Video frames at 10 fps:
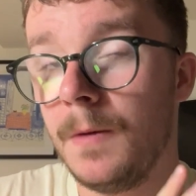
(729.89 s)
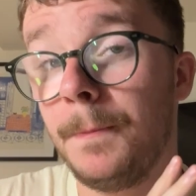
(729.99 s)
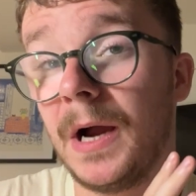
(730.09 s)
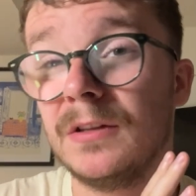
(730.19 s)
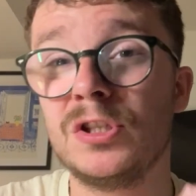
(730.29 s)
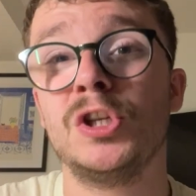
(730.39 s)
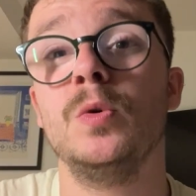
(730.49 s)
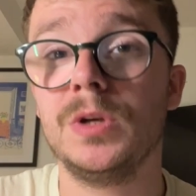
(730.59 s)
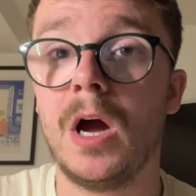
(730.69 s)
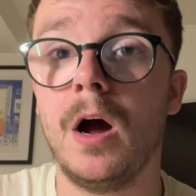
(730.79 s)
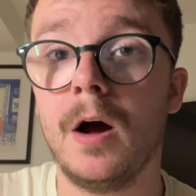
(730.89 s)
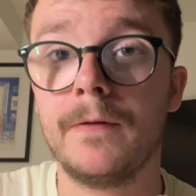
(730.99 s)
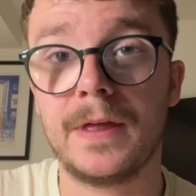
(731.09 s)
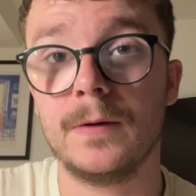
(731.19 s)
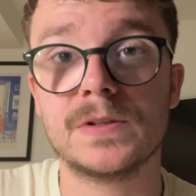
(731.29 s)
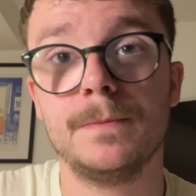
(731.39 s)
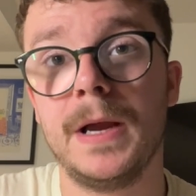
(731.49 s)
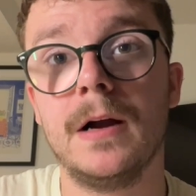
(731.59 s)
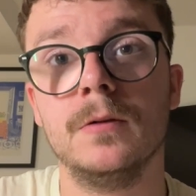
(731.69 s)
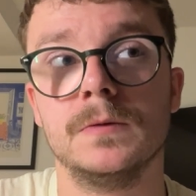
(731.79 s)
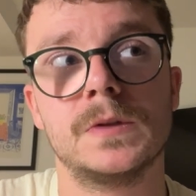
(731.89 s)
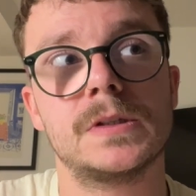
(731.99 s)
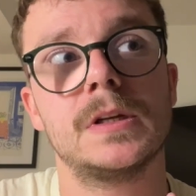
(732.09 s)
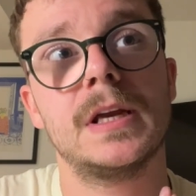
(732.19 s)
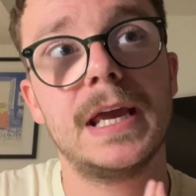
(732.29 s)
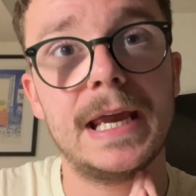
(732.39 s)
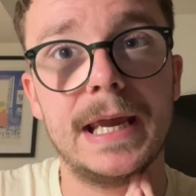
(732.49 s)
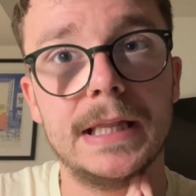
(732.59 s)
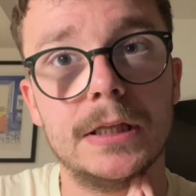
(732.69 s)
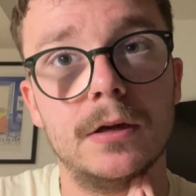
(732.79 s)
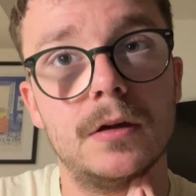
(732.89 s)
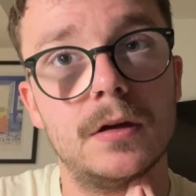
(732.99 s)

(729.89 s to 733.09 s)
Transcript: by £2,500 in